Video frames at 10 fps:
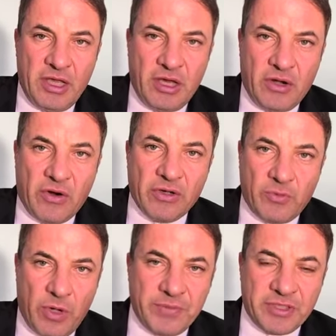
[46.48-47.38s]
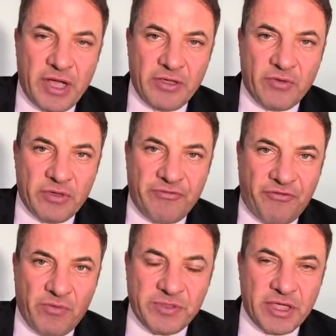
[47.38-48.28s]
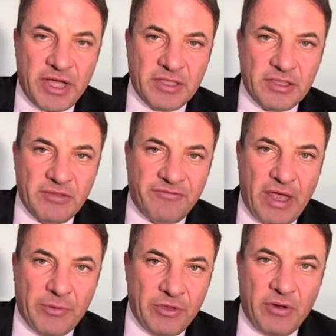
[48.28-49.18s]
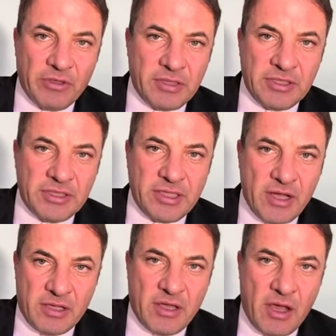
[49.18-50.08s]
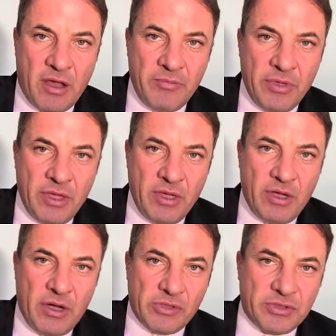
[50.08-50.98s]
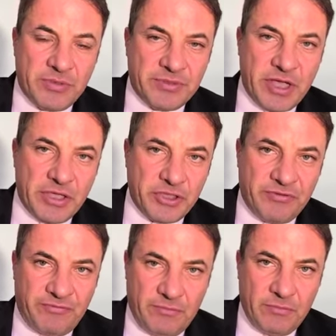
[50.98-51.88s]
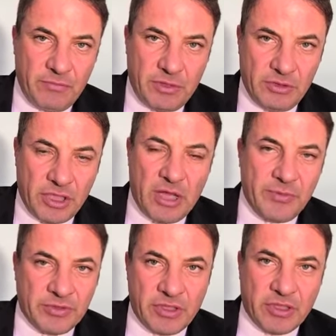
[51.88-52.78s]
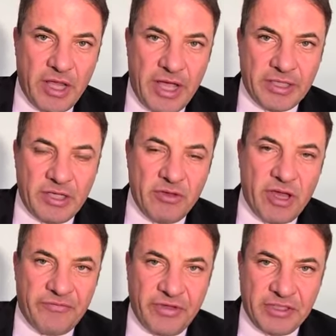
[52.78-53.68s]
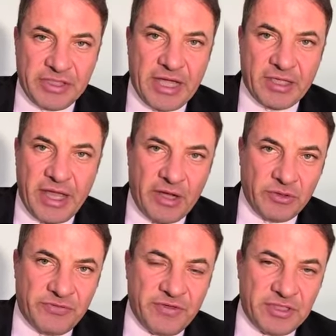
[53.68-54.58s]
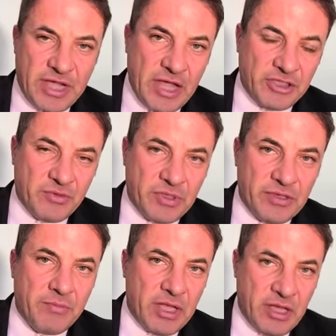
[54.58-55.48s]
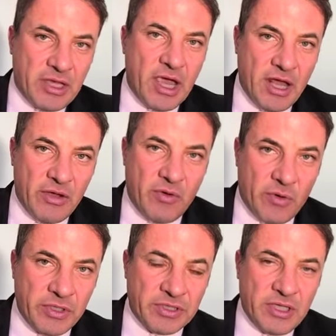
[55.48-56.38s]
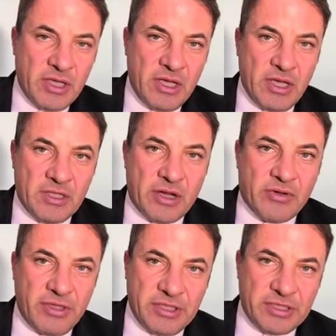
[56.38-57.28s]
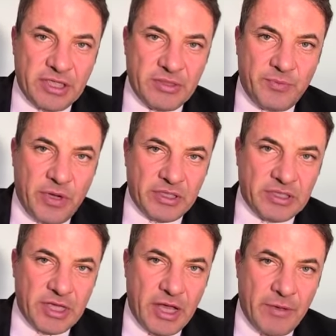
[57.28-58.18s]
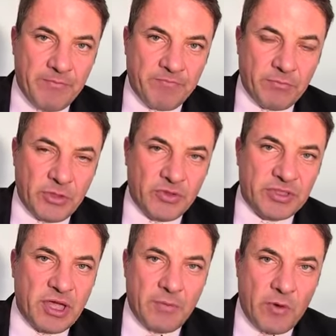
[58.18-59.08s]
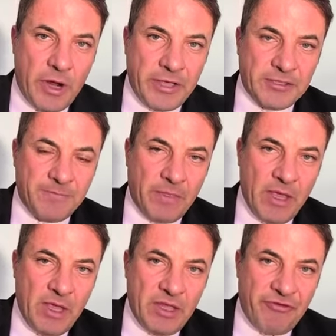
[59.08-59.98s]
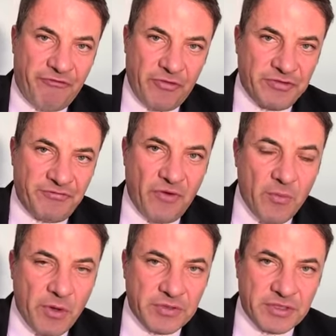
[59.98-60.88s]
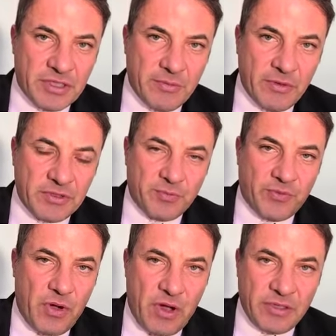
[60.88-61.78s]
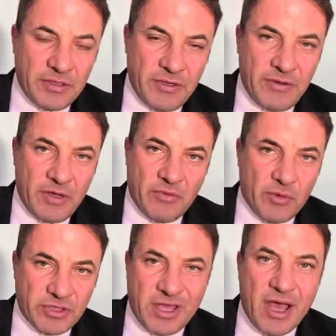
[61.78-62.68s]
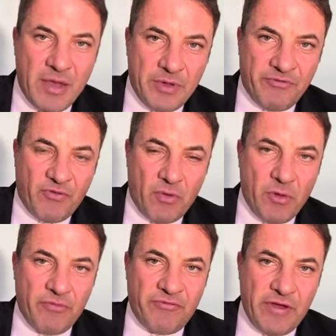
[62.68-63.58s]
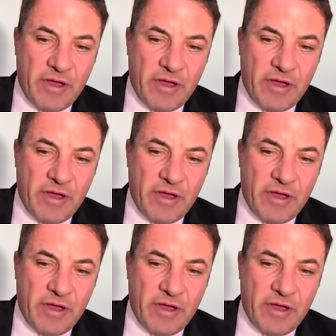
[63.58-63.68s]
our website or the firm site, familylawdc.com, under subsection child abuse and neglect, and you have the exact language of the statute and the many categories that are listed. But to summarize, the first and foremost and the most broad or most common form of